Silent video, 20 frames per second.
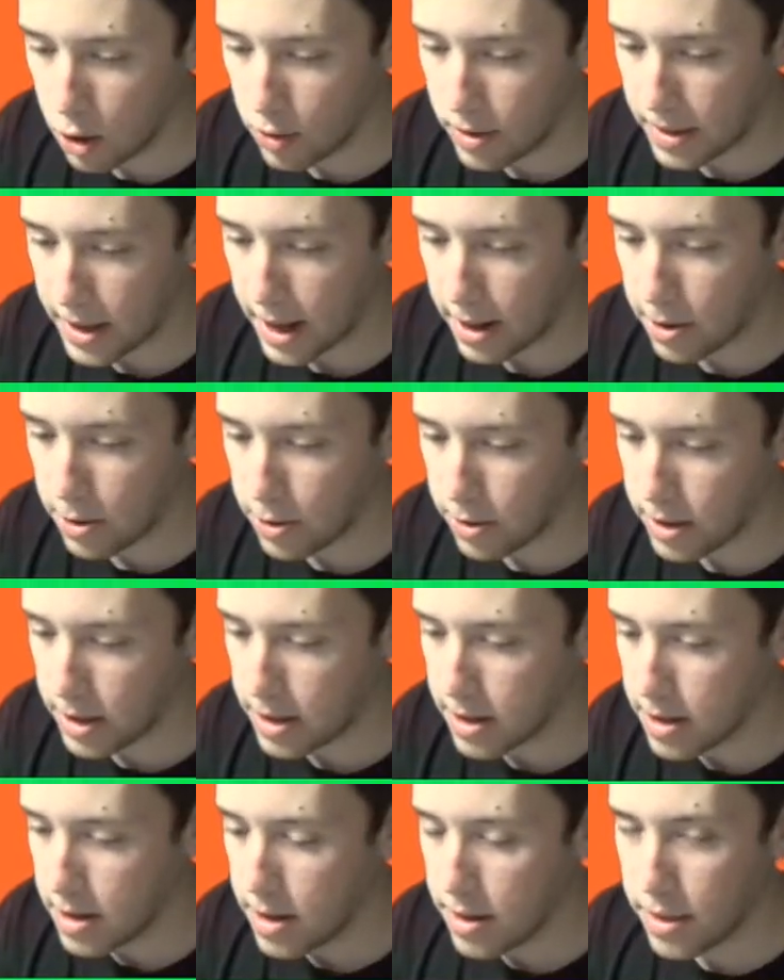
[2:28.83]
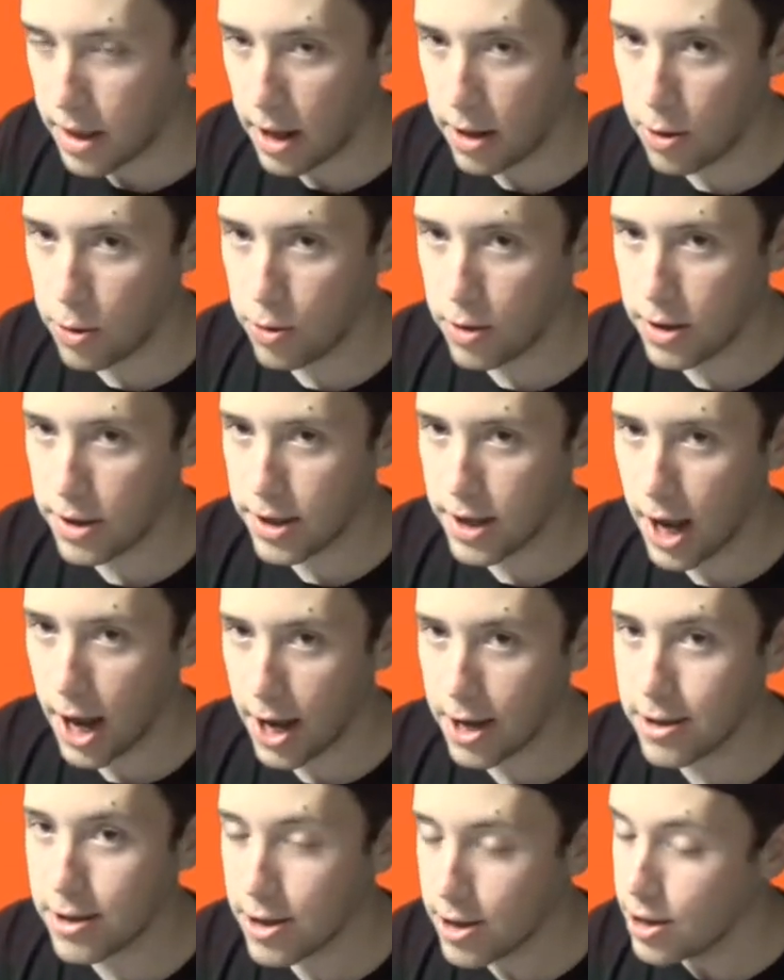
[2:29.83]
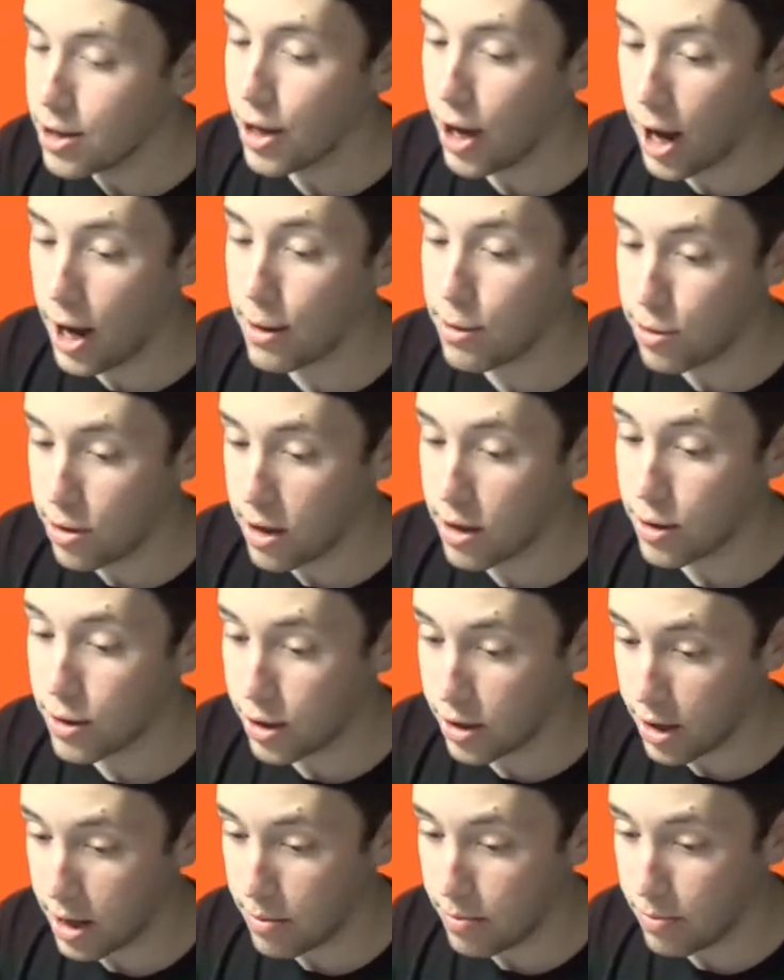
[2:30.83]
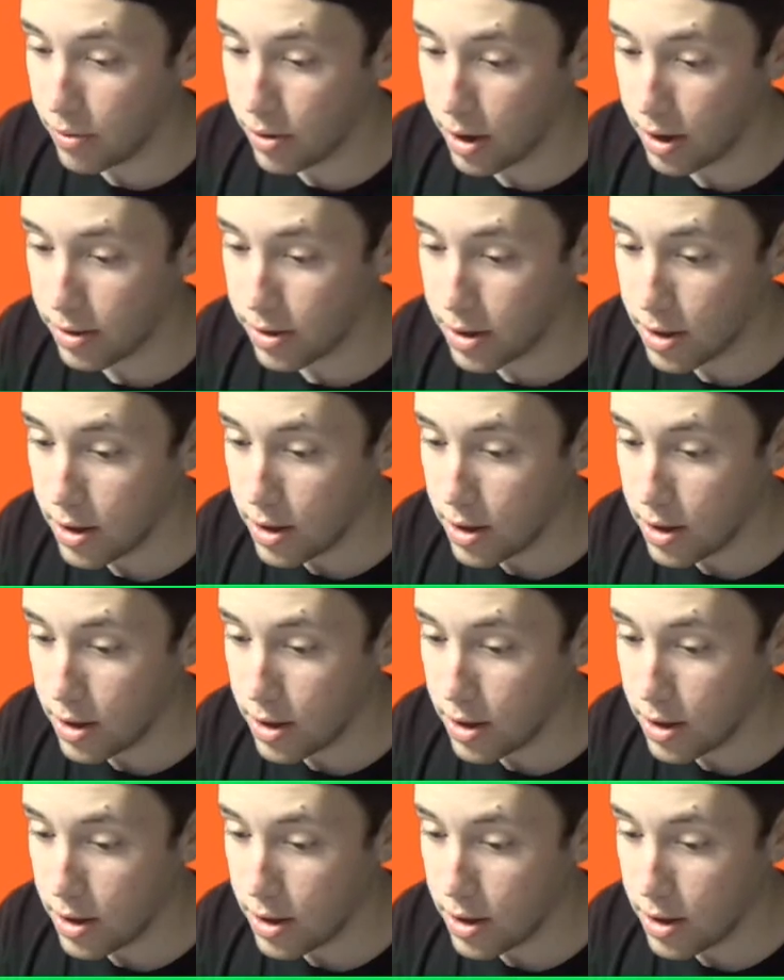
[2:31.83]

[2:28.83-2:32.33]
at that hoodie. That hoodie's nice. I think it's an A+. plus.